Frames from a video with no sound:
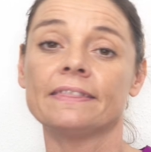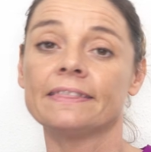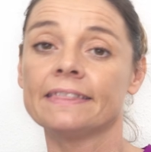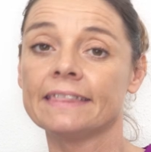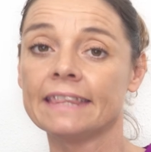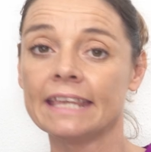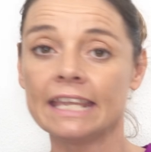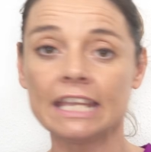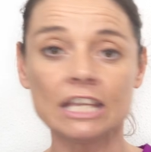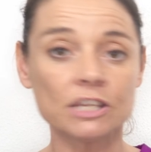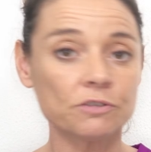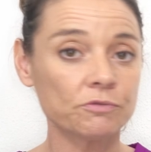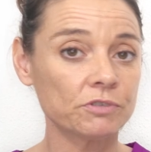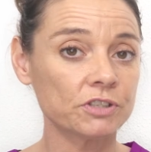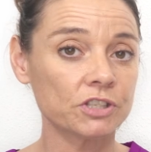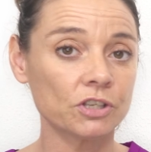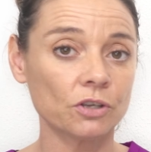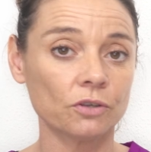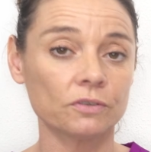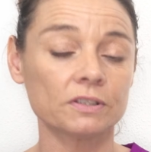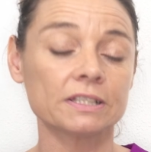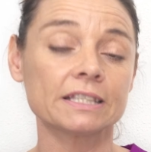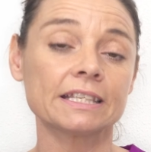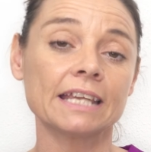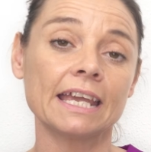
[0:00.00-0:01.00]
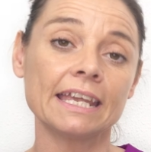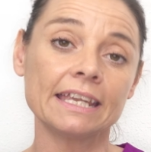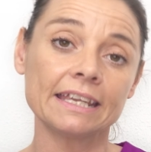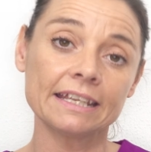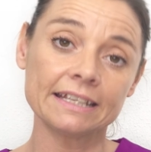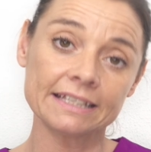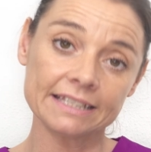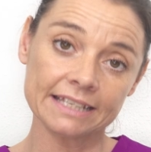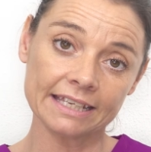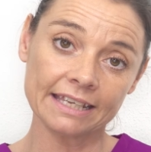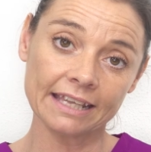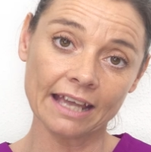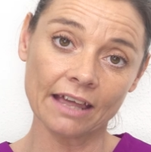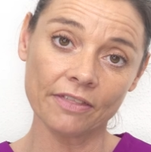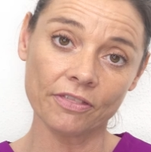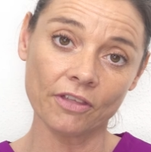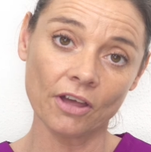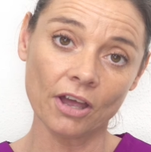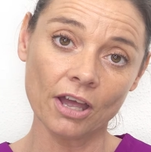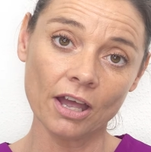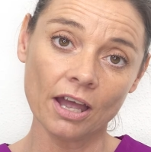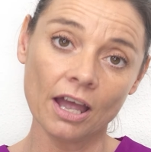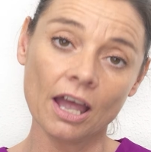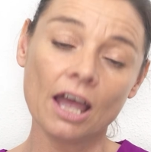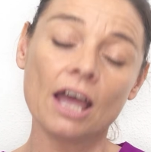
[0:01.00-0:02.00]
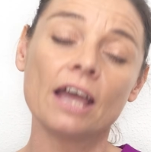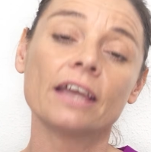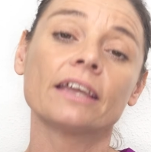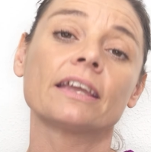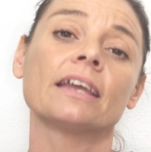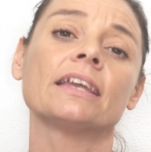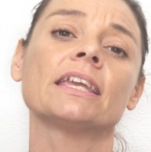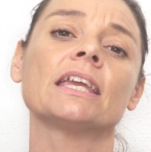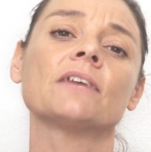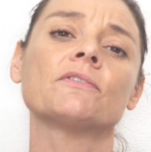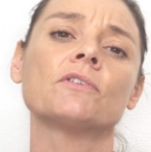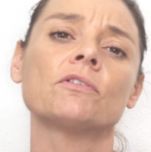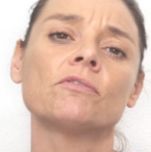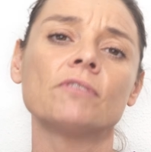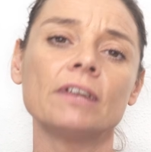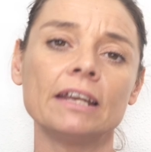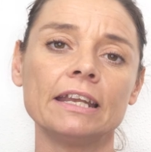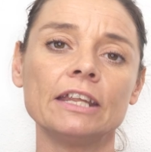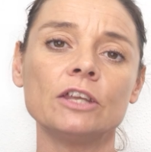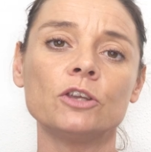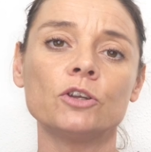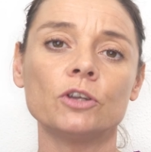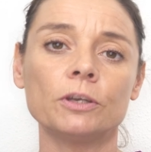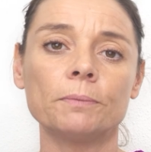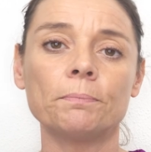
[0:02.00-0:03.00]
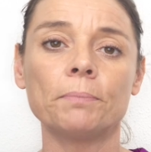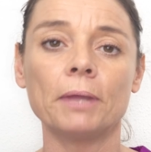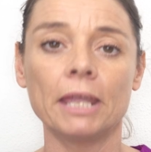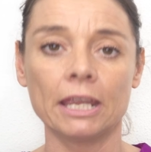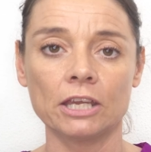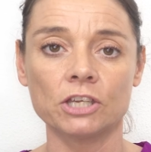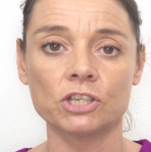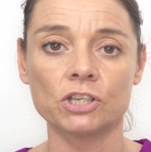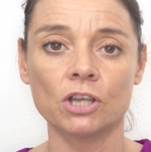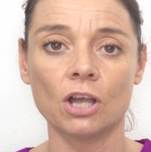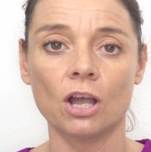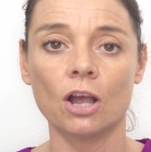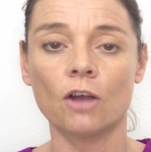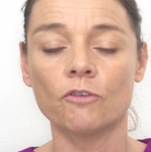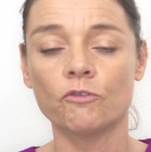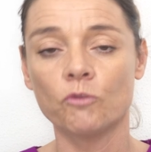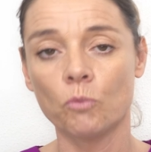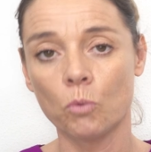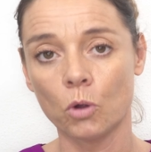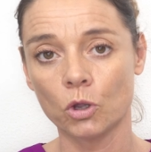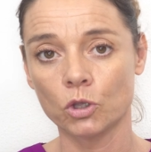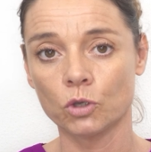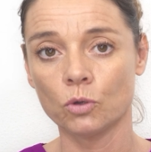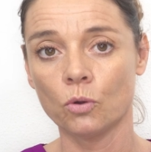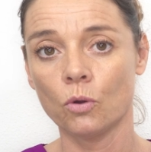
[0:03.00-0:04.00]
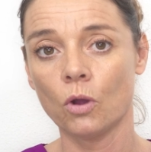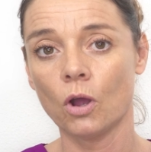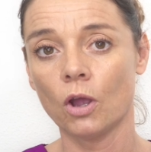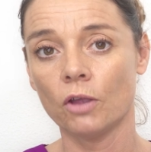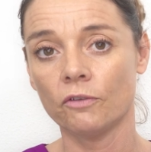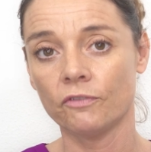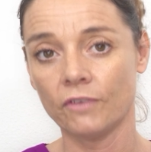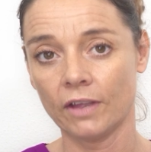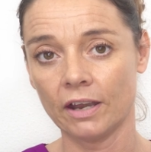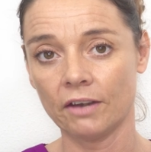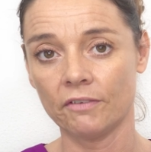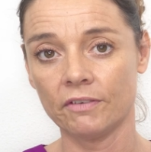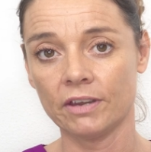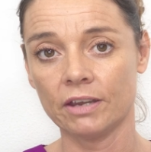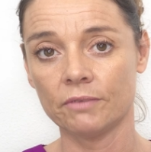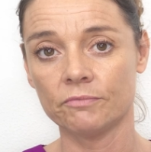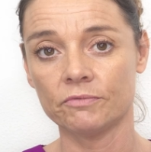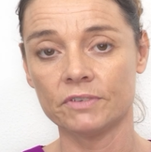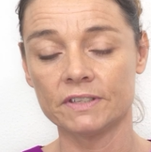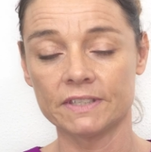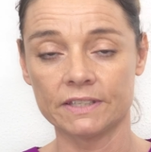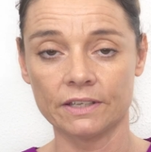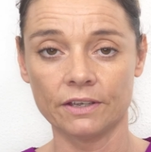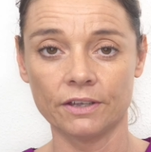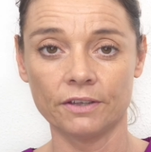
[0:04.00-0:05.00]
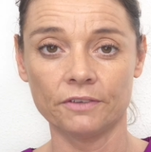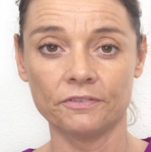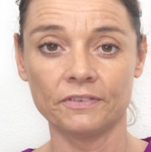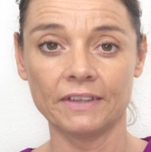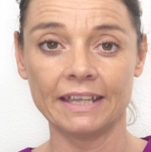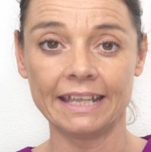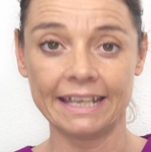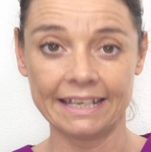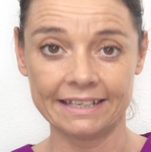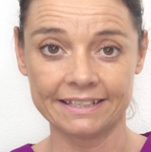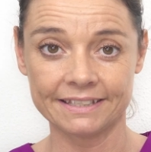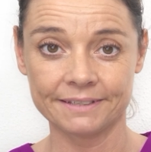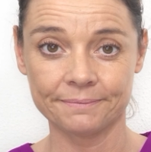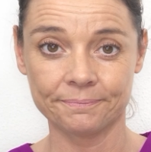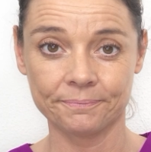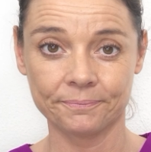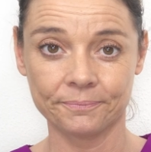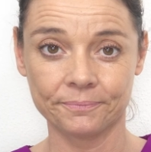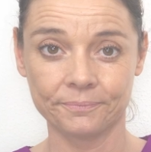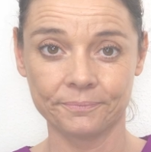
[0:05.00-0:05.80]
These results taken together can give a really good picture of what your ovarian reserve is.